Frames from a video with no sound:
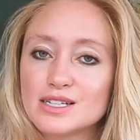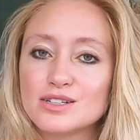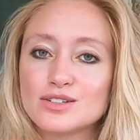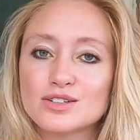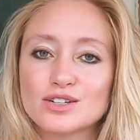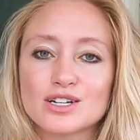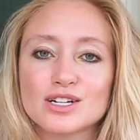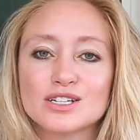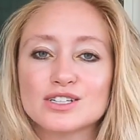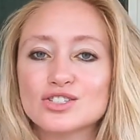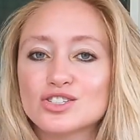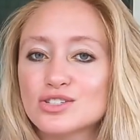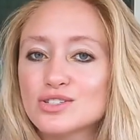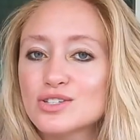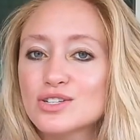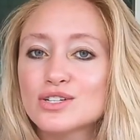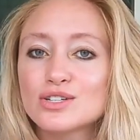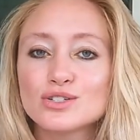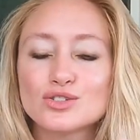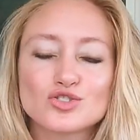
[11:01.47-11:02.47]
and you're gonna
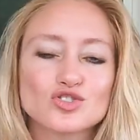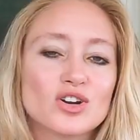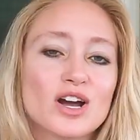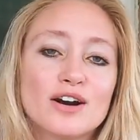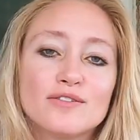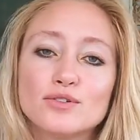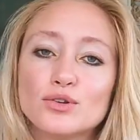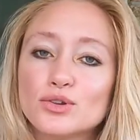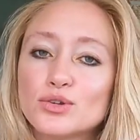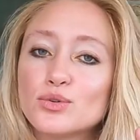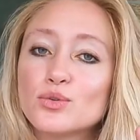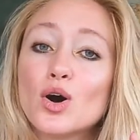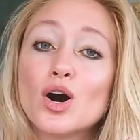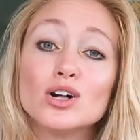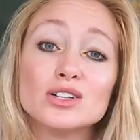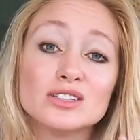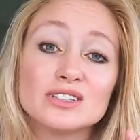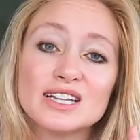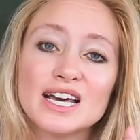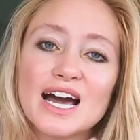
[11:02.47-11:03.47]
just travel through
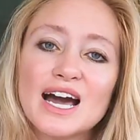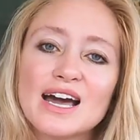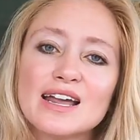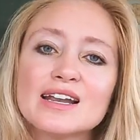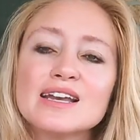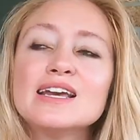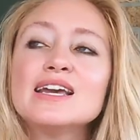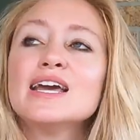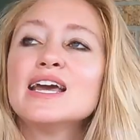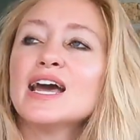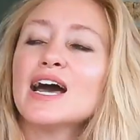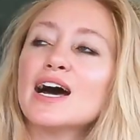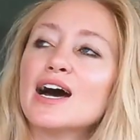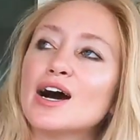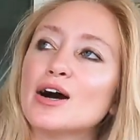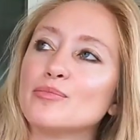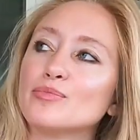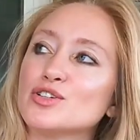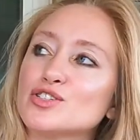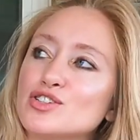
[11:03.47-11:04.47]
all of that.
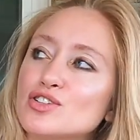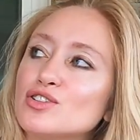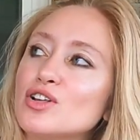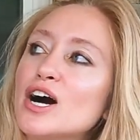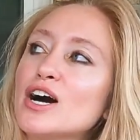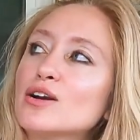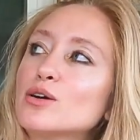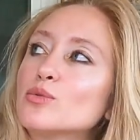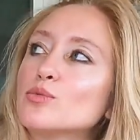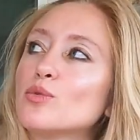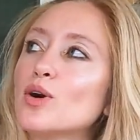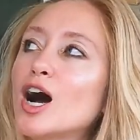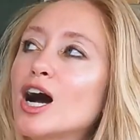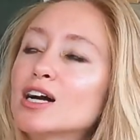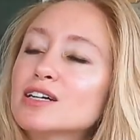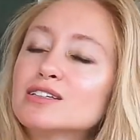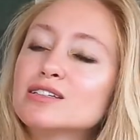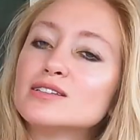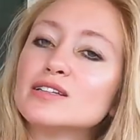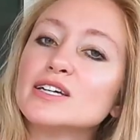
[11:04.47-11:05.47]
There's a lot of
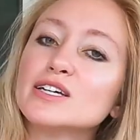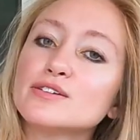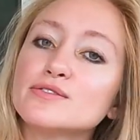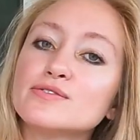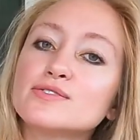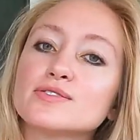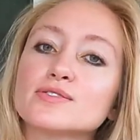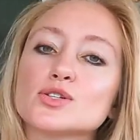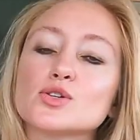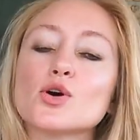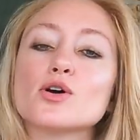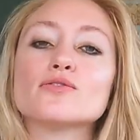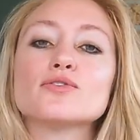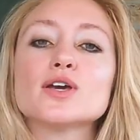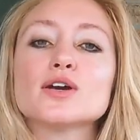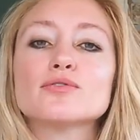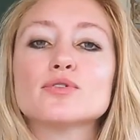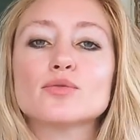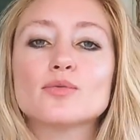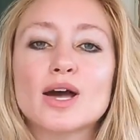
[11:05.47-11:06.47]
rock cliffs, so
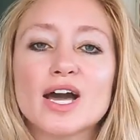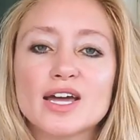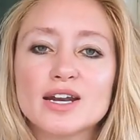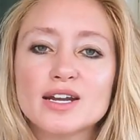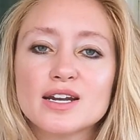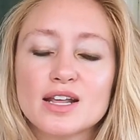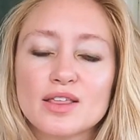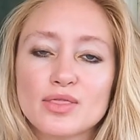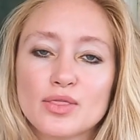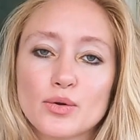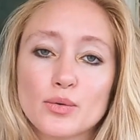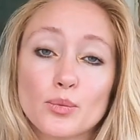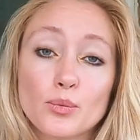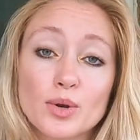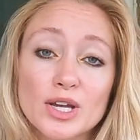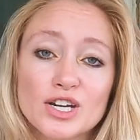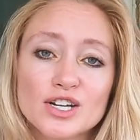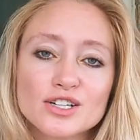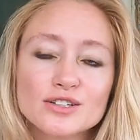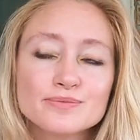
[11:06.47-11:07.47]
if you ever ride it in the
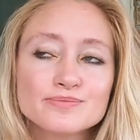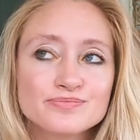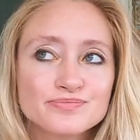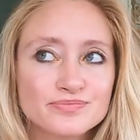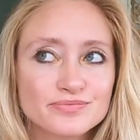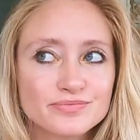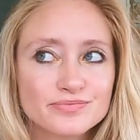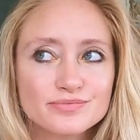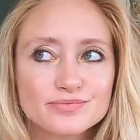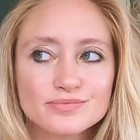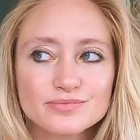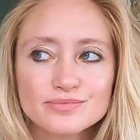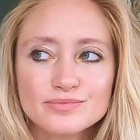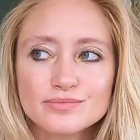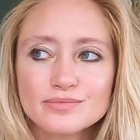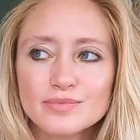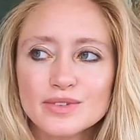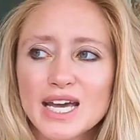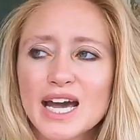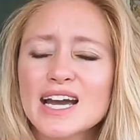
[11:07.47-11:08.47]
winter,
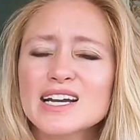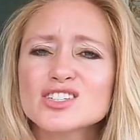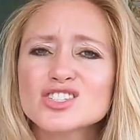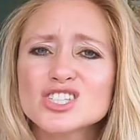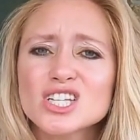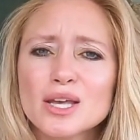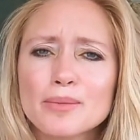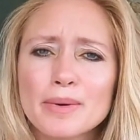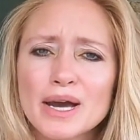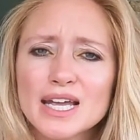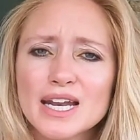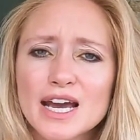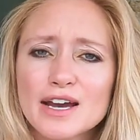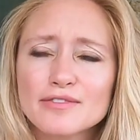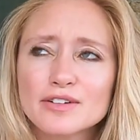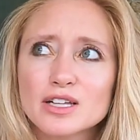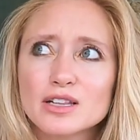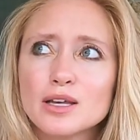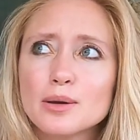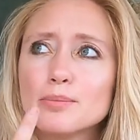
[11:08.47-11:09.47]
I actually might
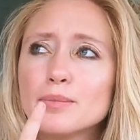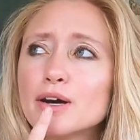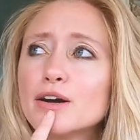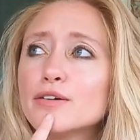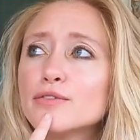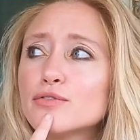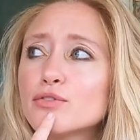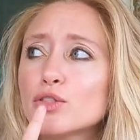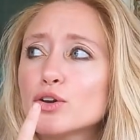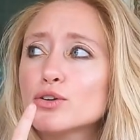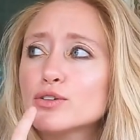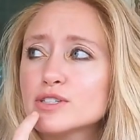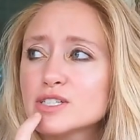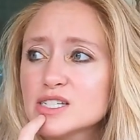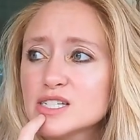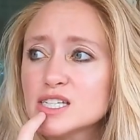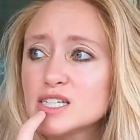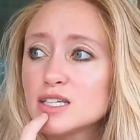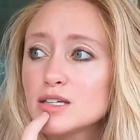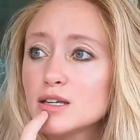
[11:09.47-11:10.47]
have a clip of
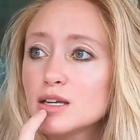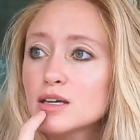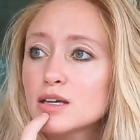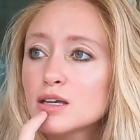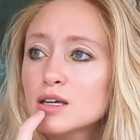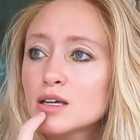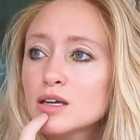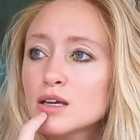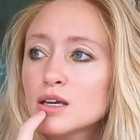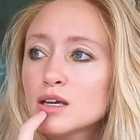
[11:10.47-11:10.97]
13